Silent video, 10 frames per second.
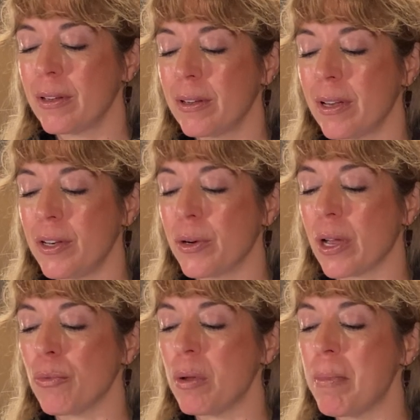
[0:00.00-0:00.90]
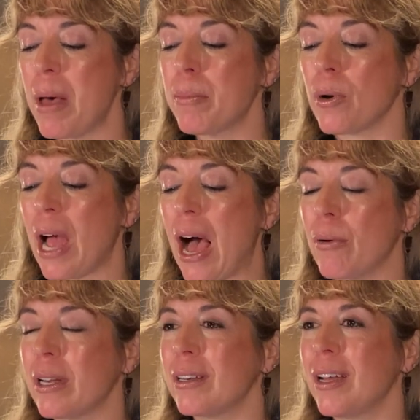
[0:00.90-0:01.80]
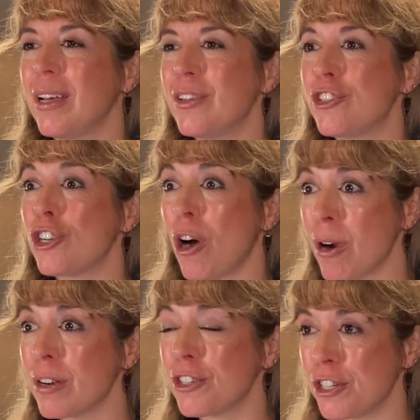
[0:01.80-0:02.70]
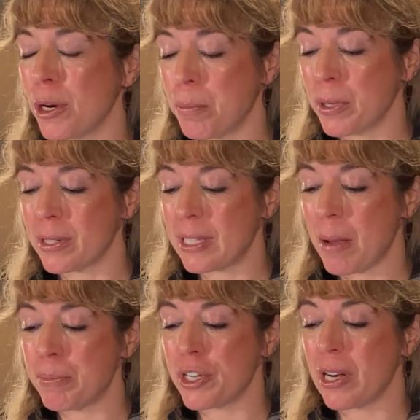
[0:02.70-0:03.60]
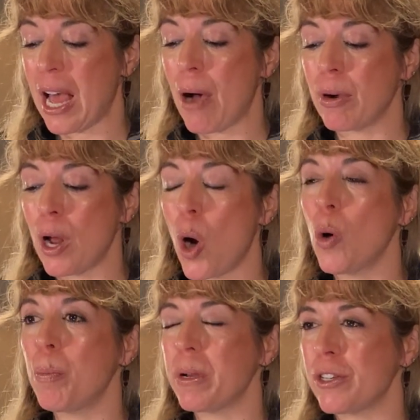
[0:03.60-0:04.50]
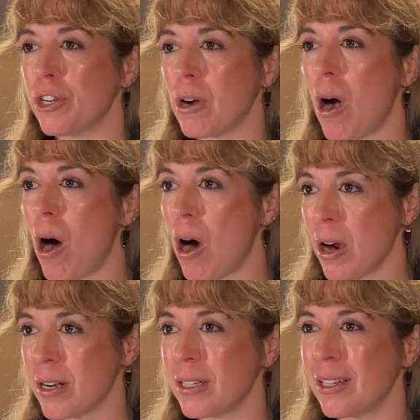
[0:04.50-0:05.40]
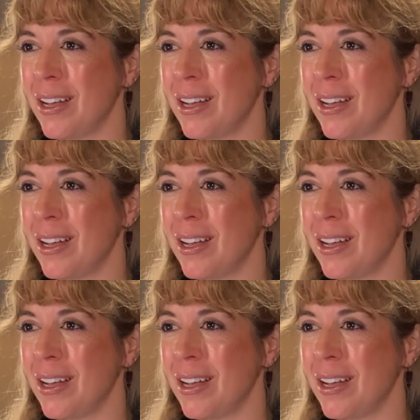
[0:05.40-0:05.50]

And you can remember how it charged your perception, how it opened your heart,